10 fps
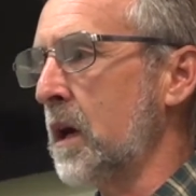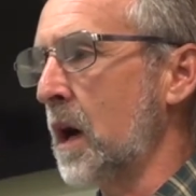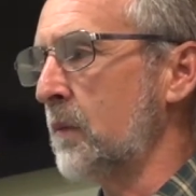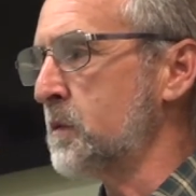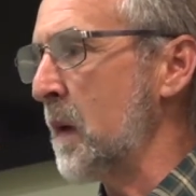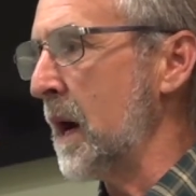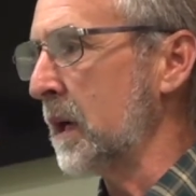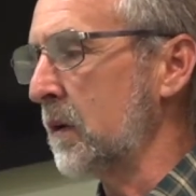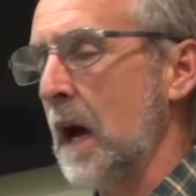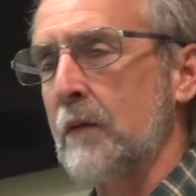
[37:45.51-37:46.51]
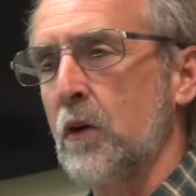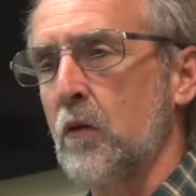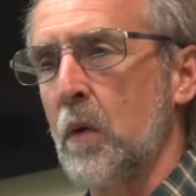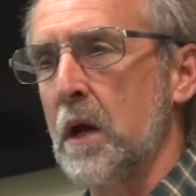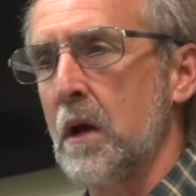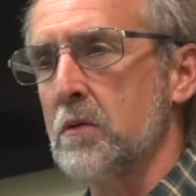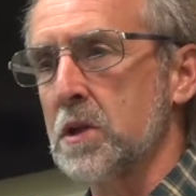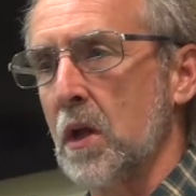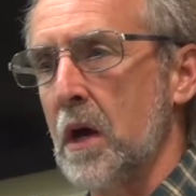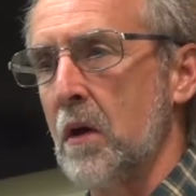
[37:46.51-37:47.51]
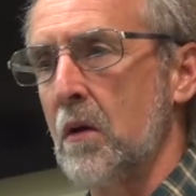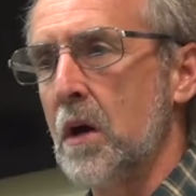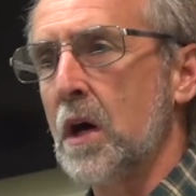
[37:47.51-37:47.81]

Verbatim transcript: comes back after 20 years later,